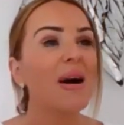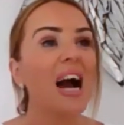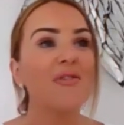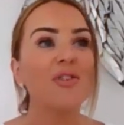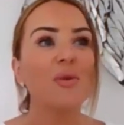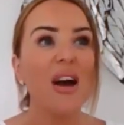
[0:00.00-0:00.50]

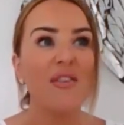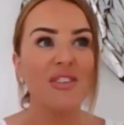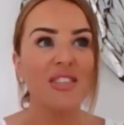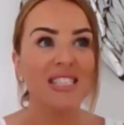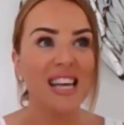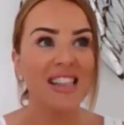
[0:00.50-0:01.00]
Have you
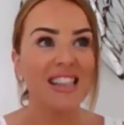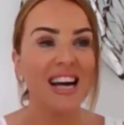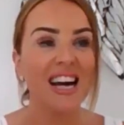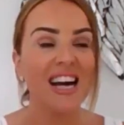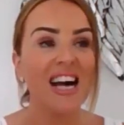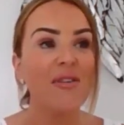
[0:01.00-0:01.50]
ever said
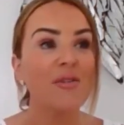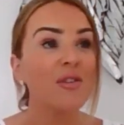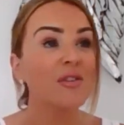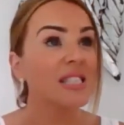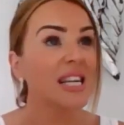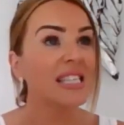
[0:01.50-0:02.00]
that? Have you
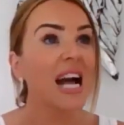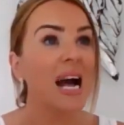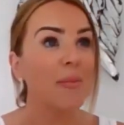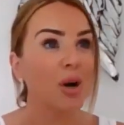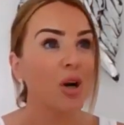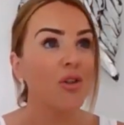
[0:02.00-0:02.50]
ever said,
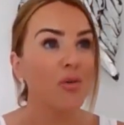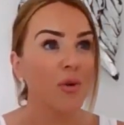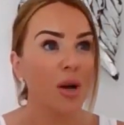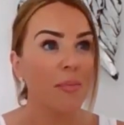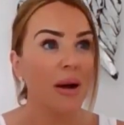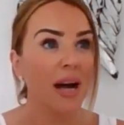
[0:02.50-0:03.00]
am I on the
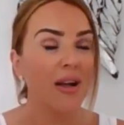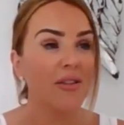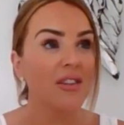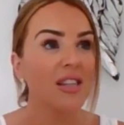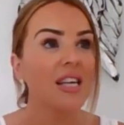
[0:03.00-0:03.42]
right path?